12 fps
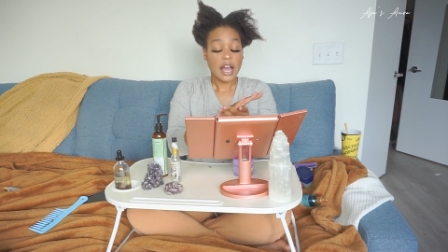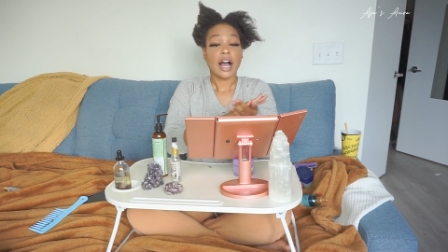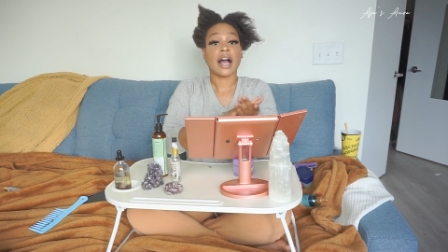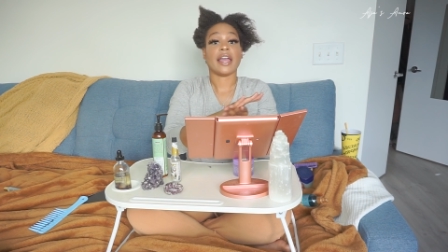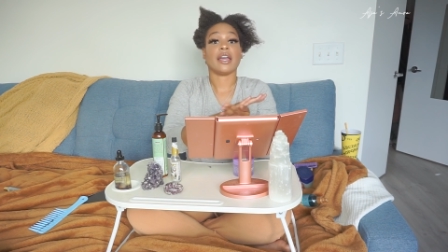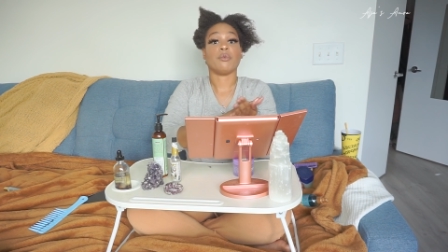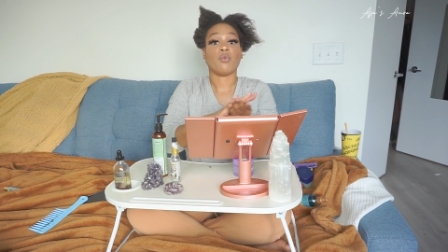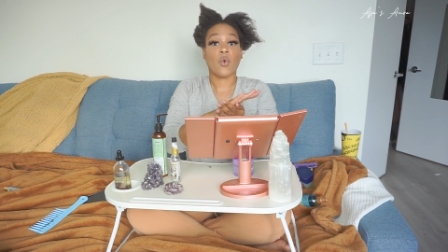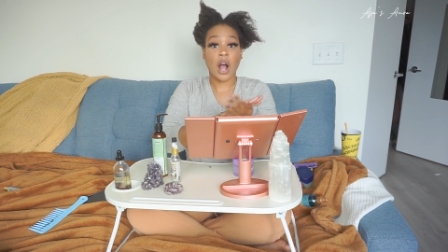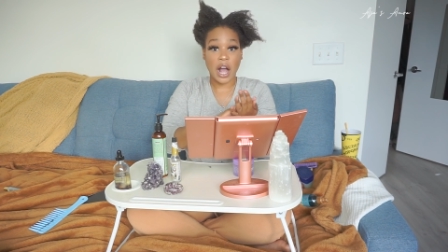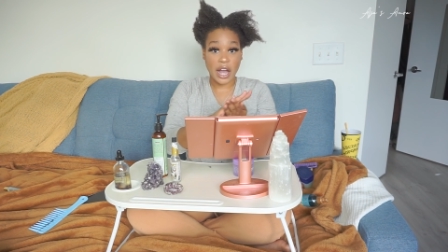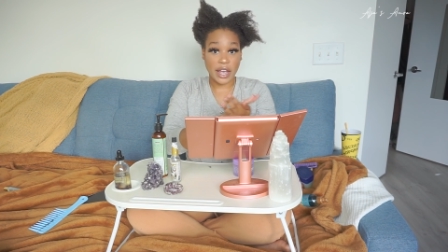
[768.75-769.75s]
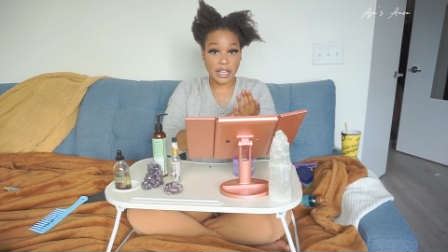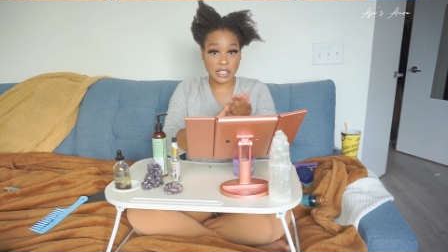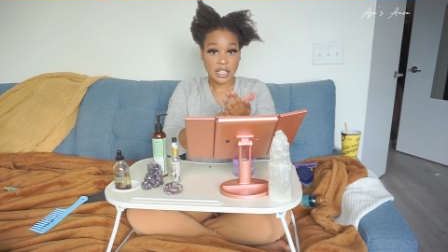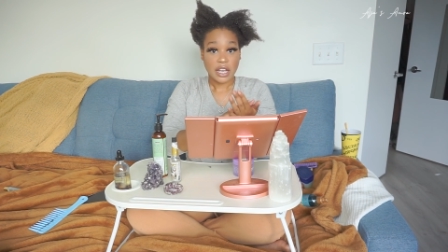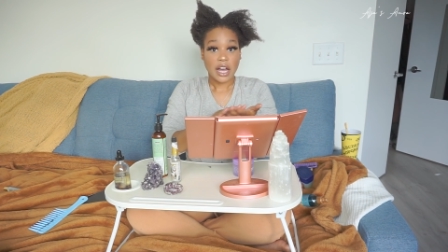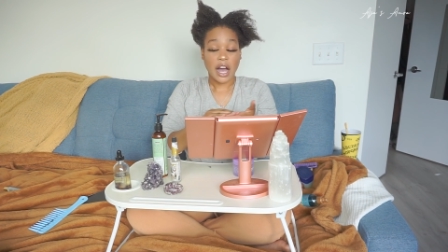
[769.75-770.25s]
I am wise.
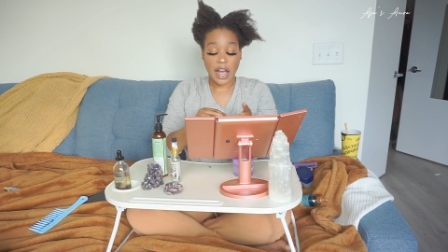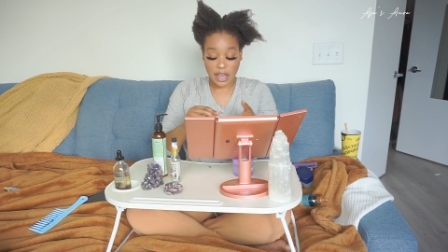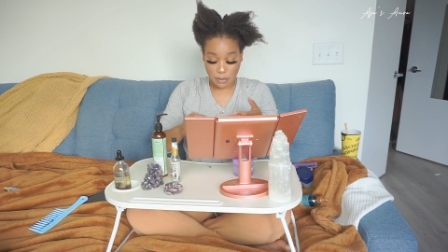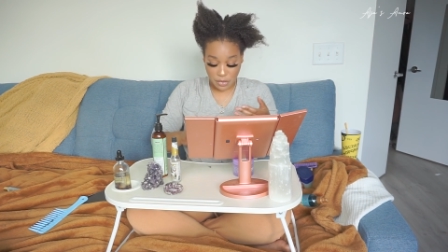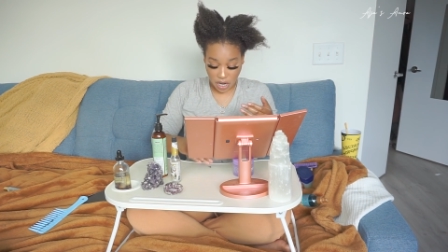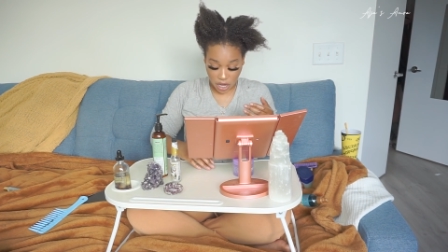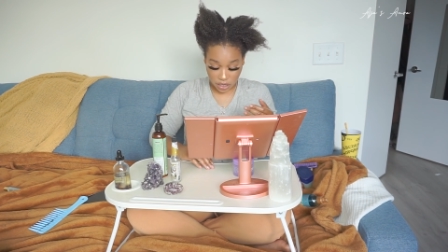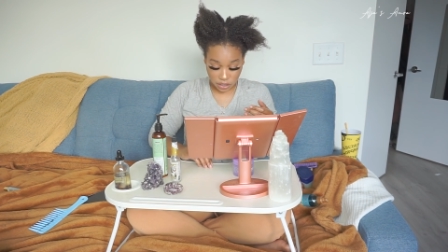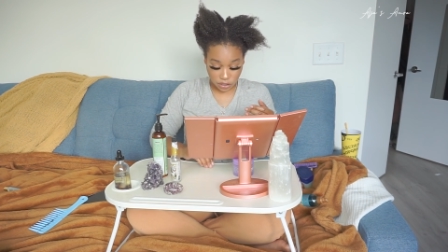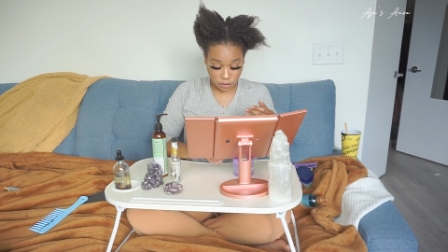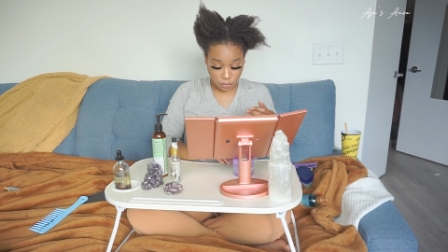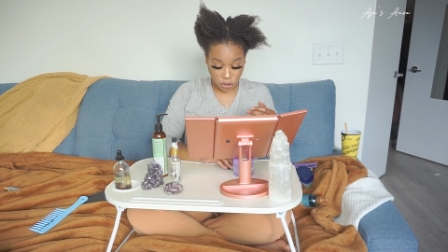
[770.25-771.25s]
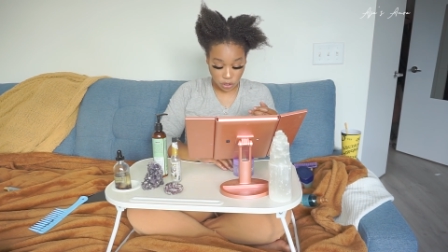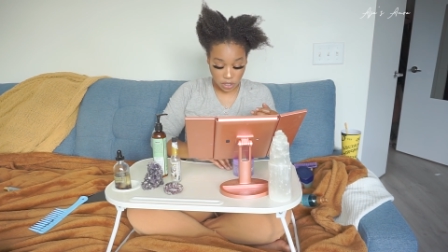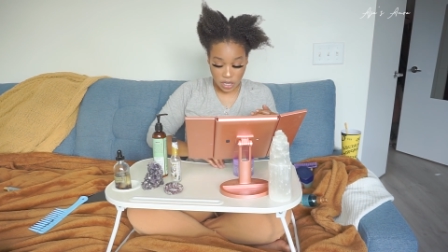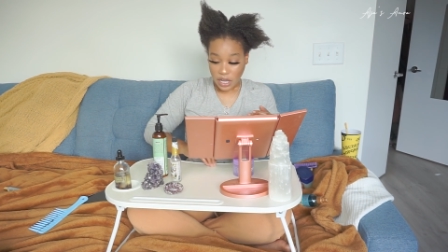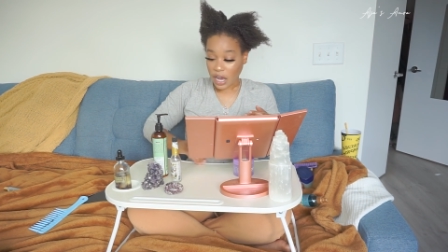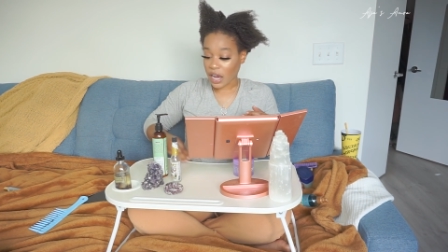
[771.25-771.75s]
I am knowledgeable.
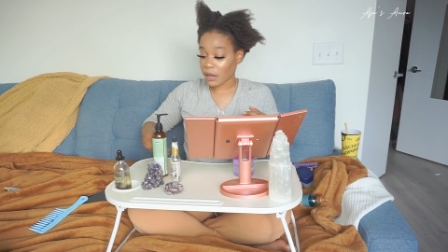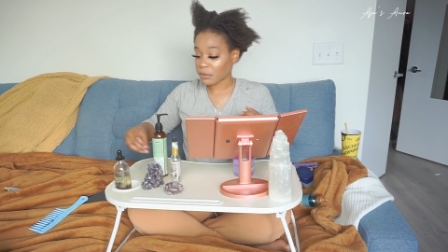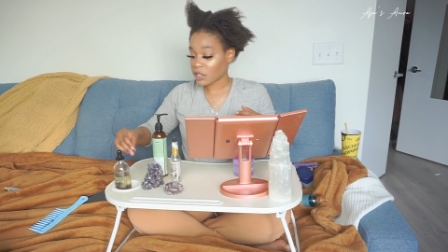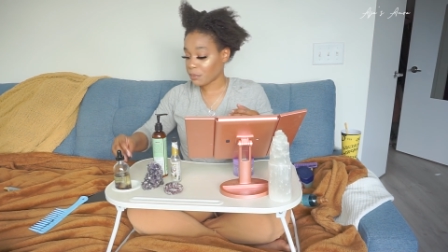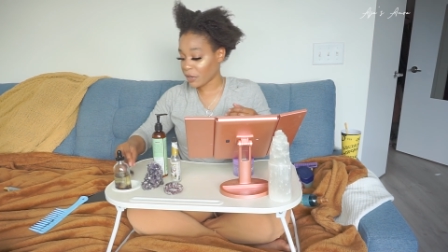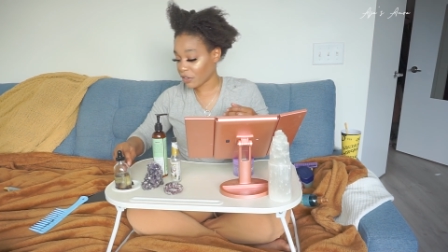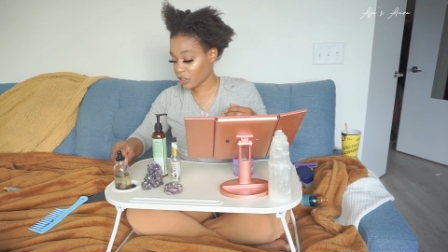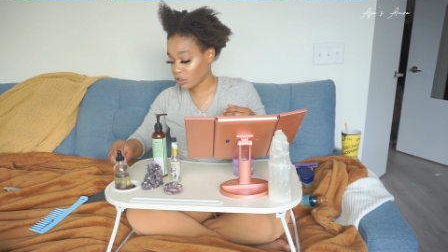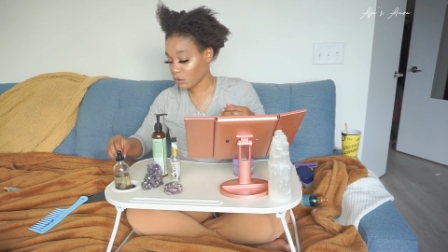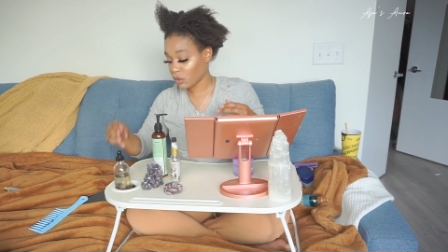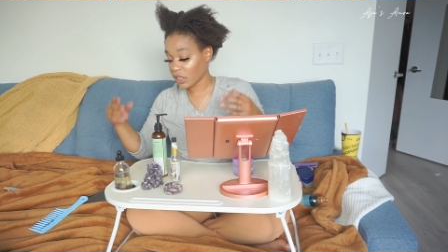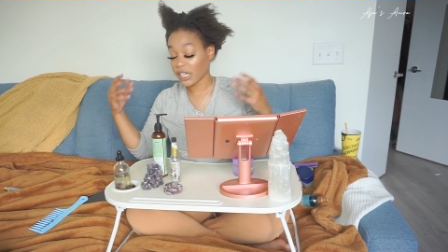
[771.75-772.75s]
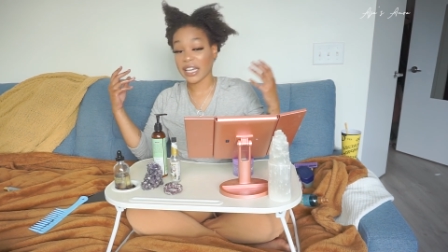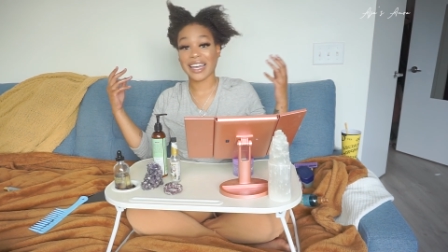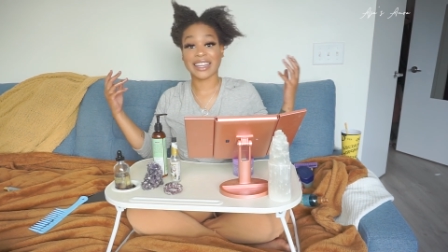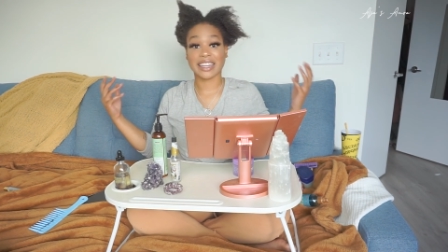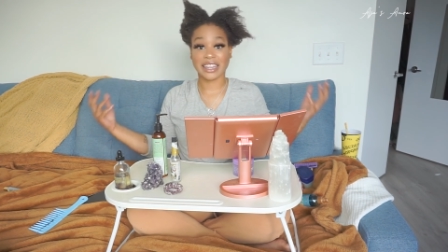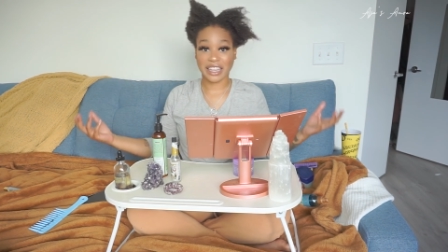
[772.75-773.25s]
I'm spiritually
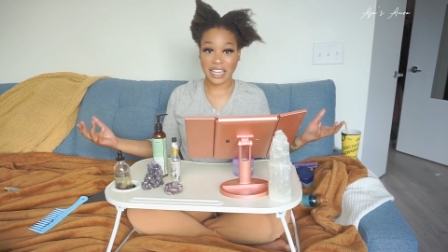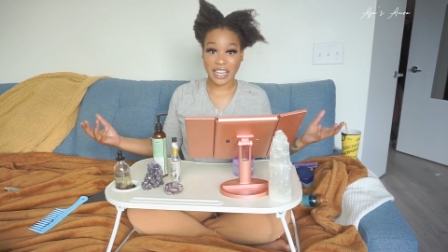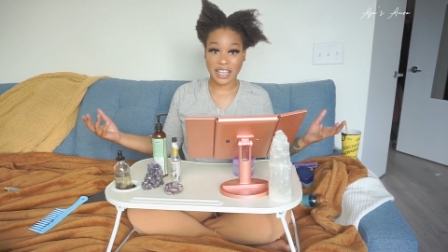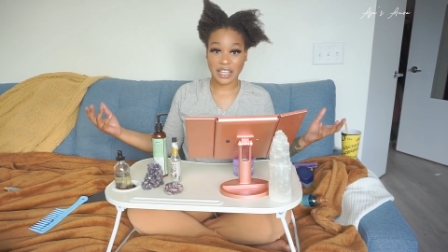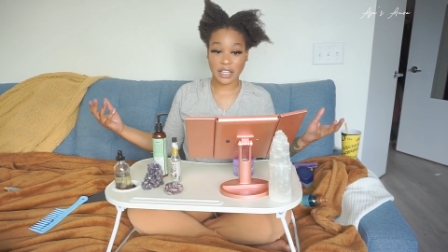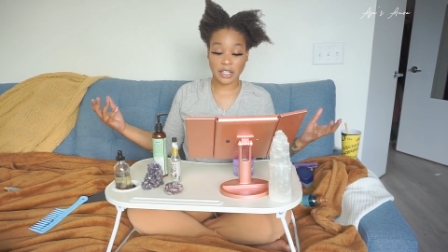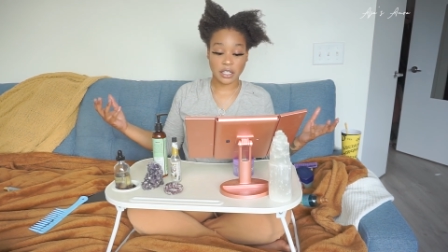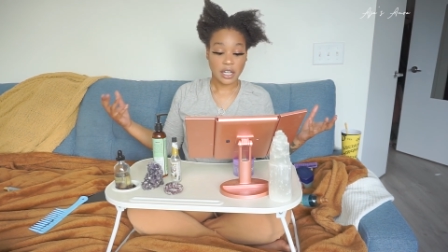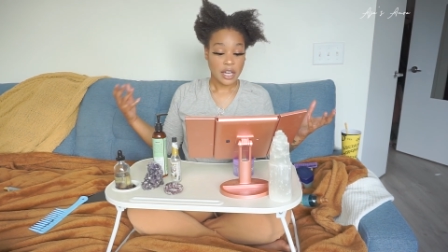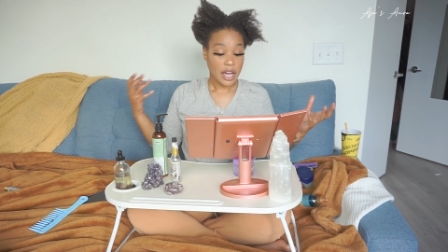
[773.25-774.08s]
enlightened.